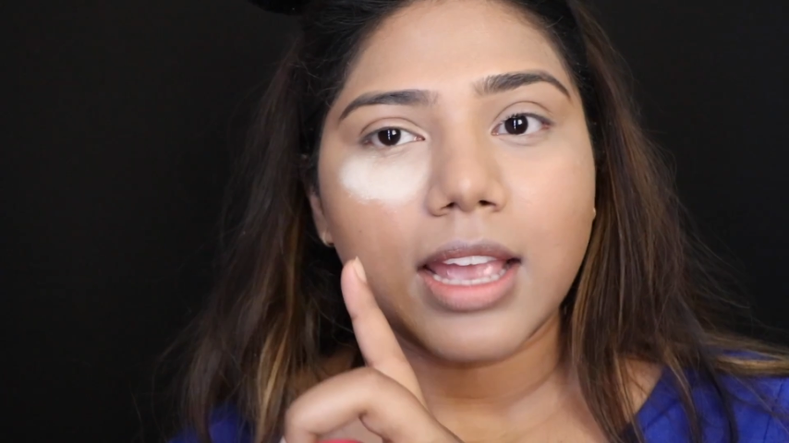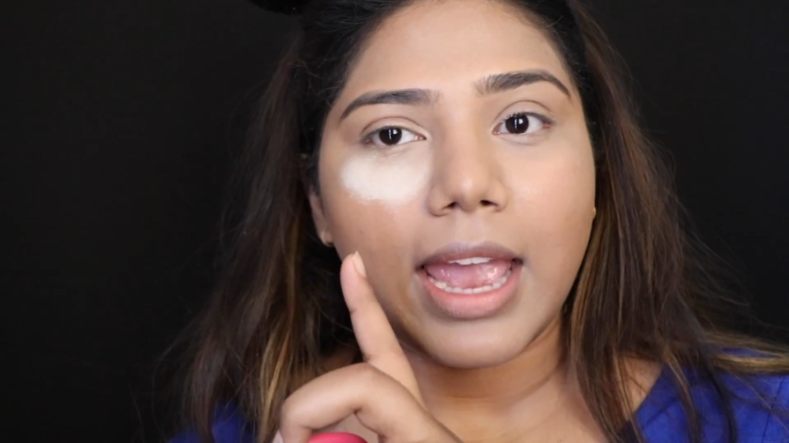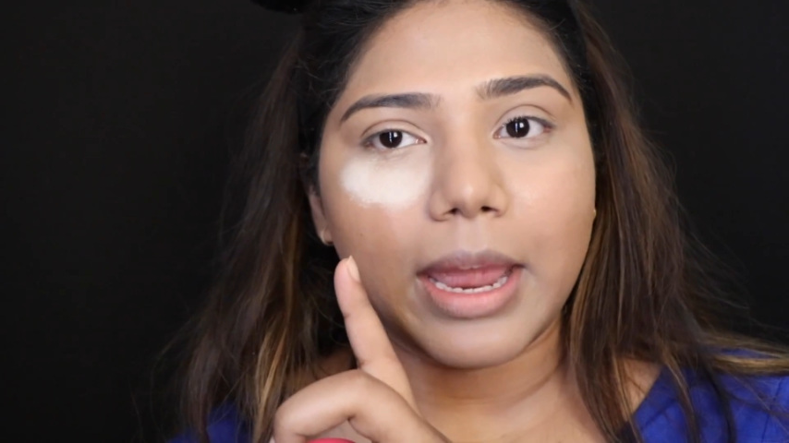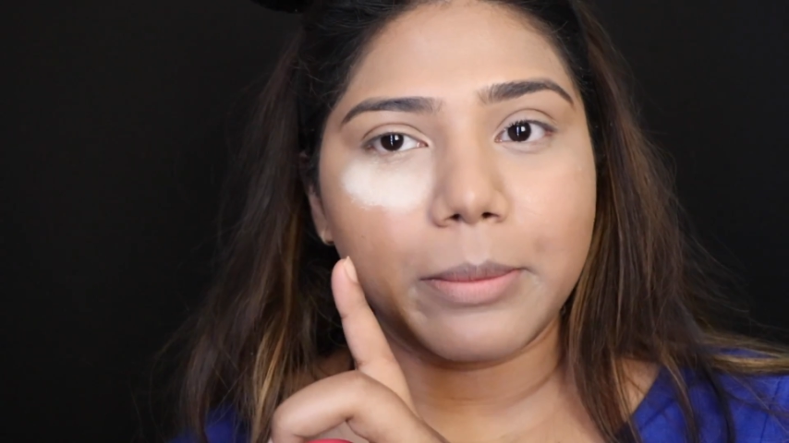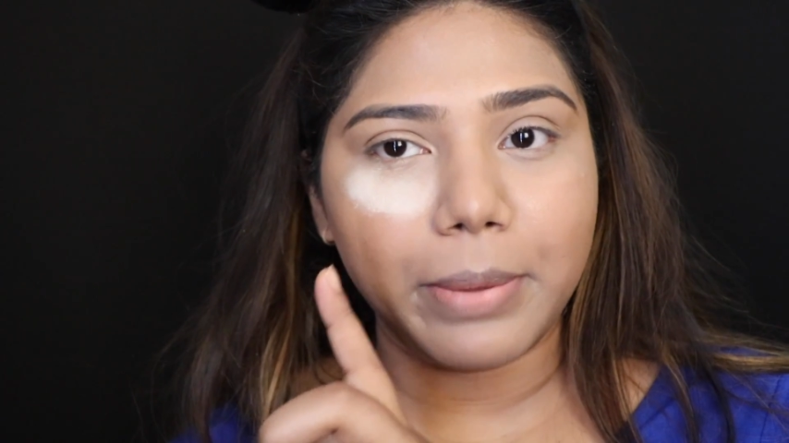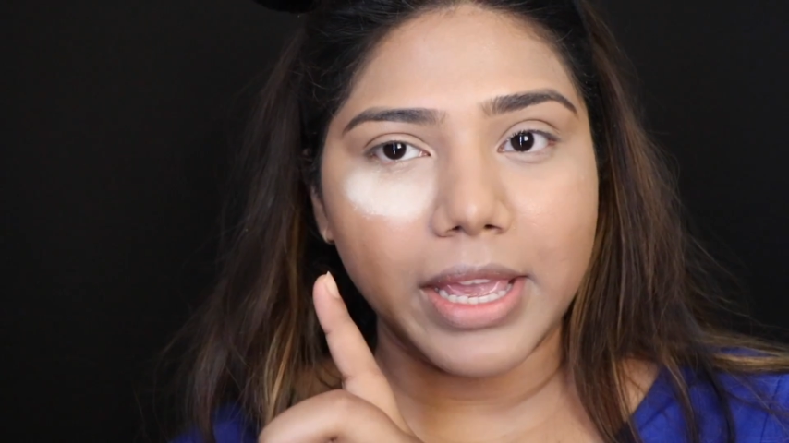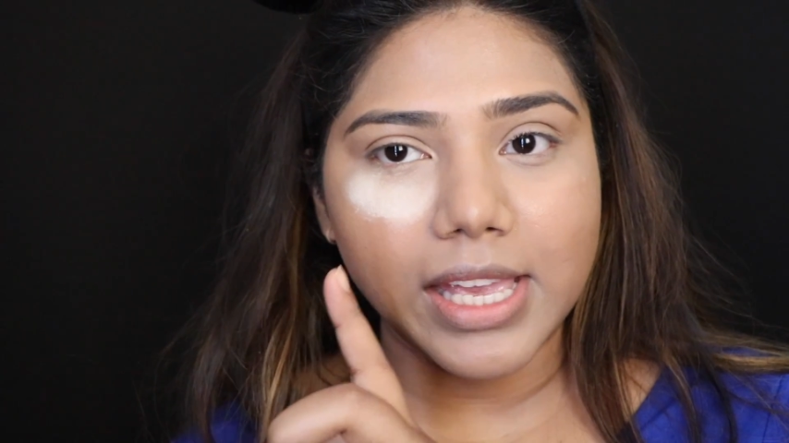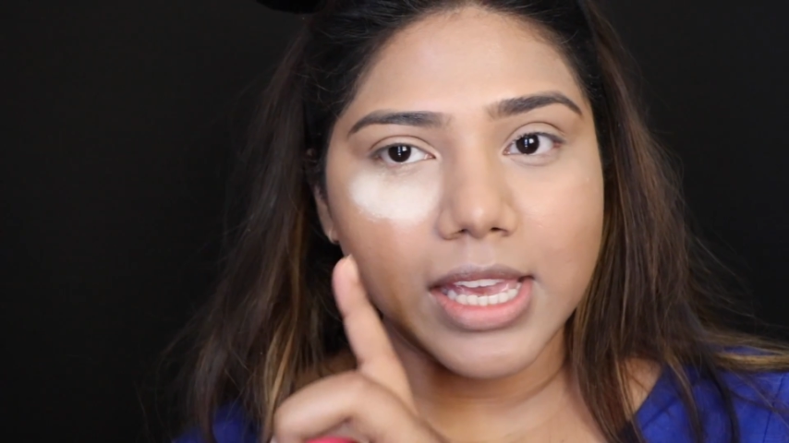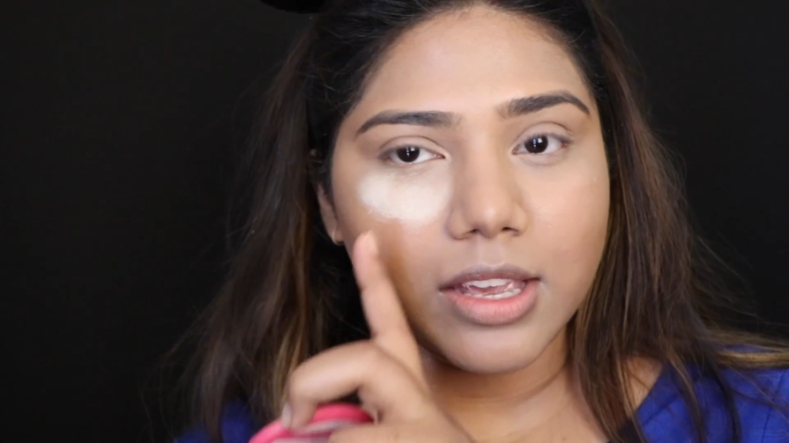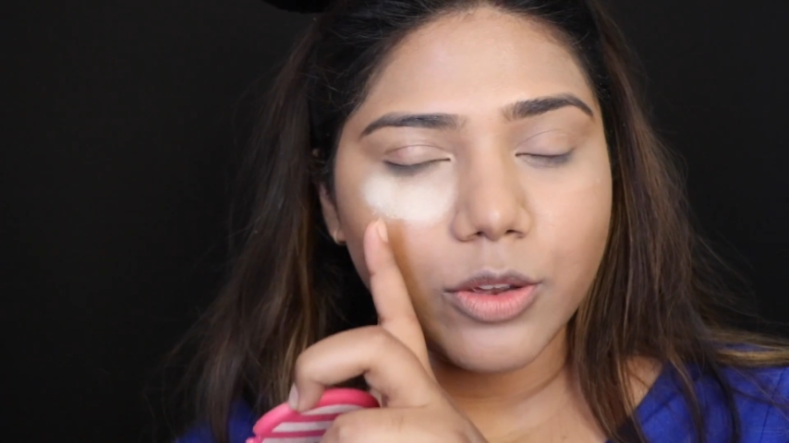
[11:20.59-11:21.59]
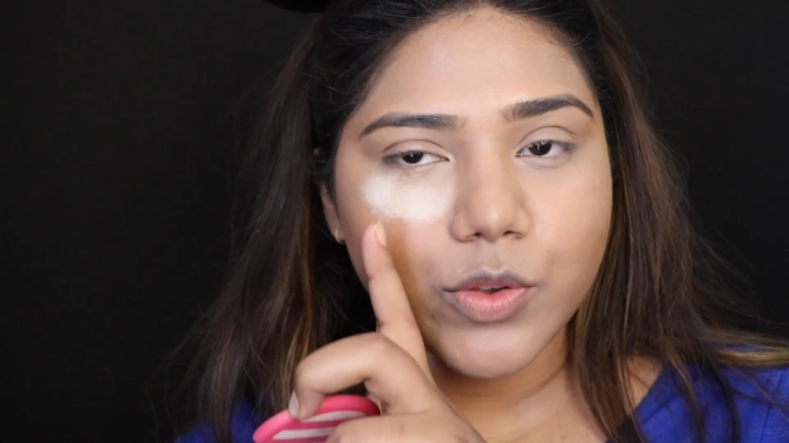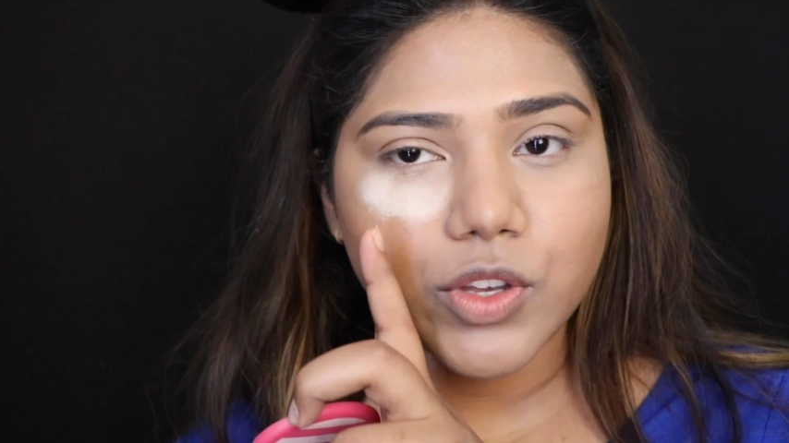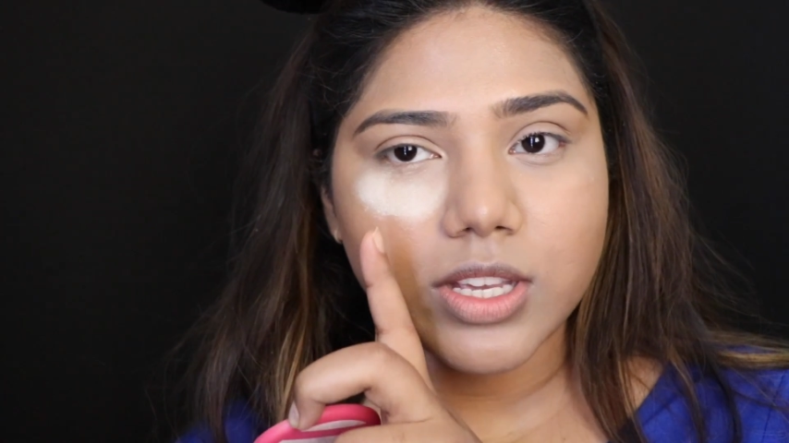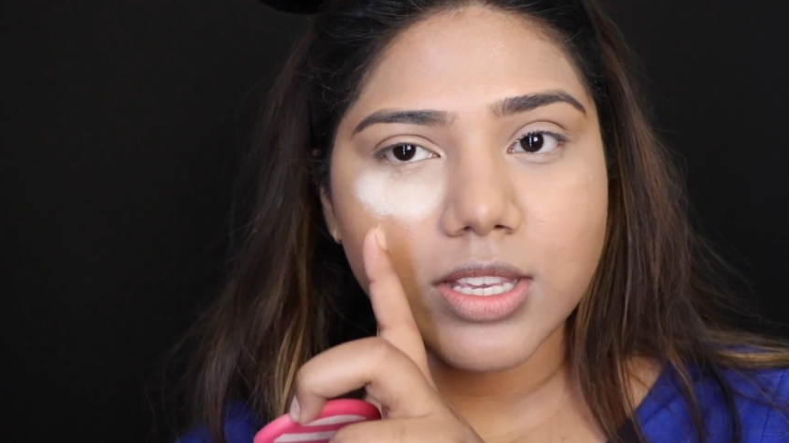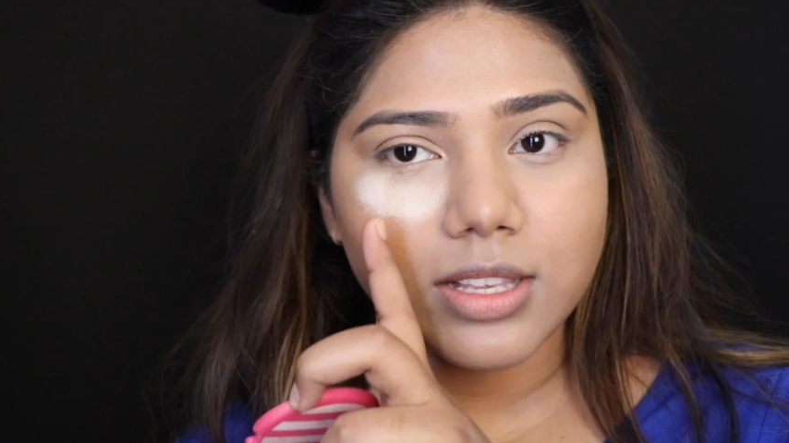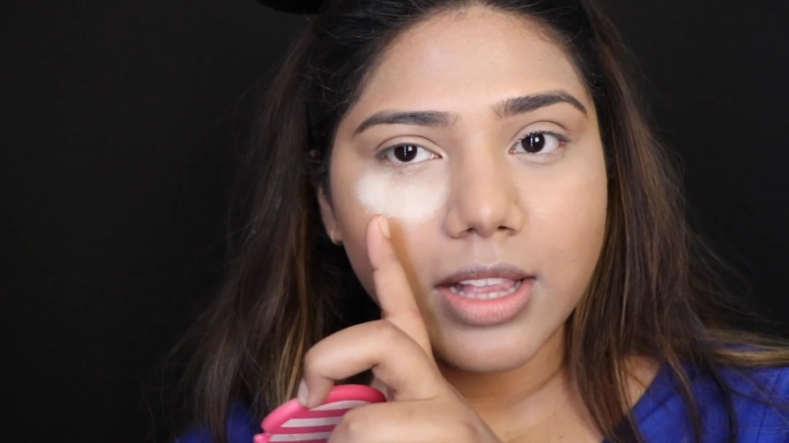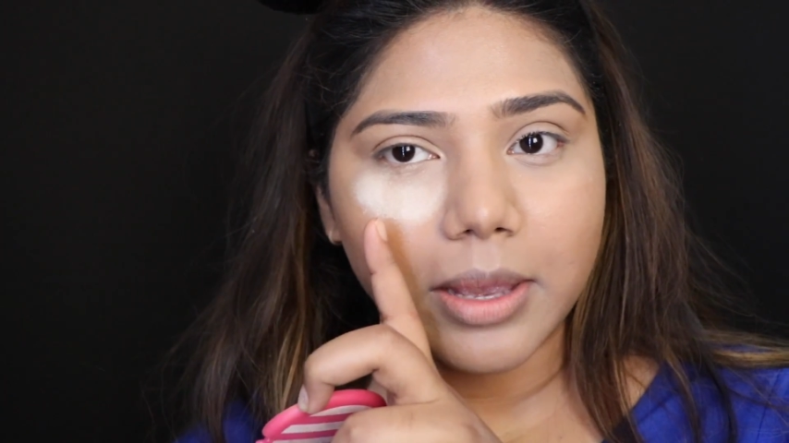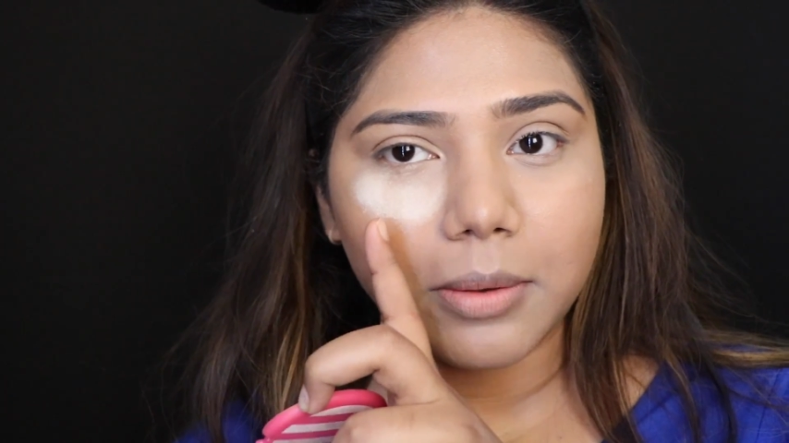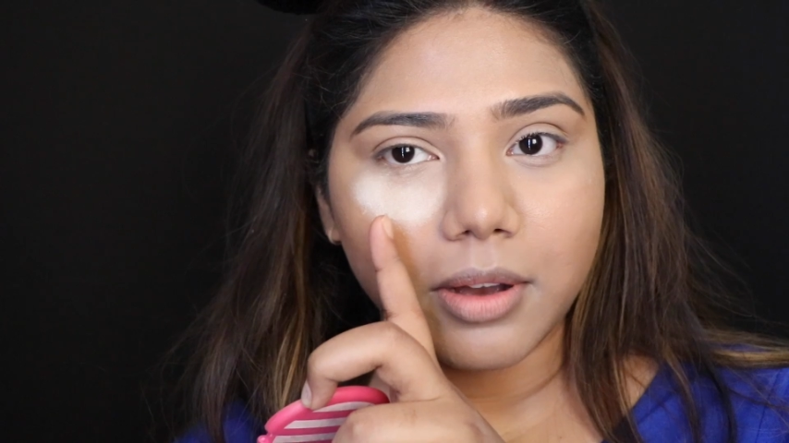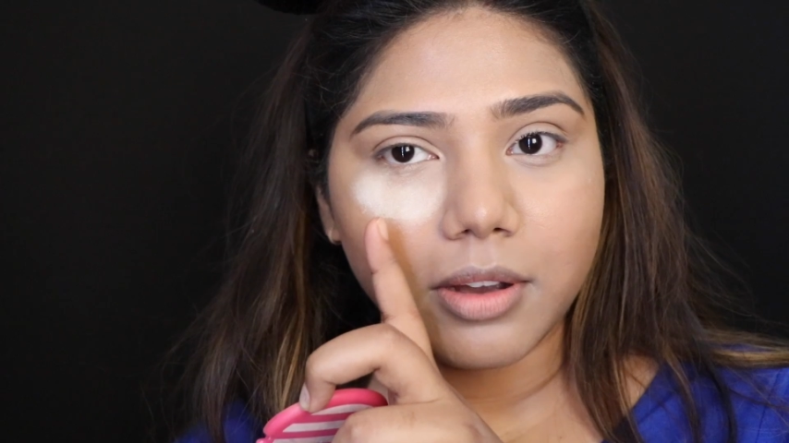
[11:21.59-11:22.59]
and baking, you just like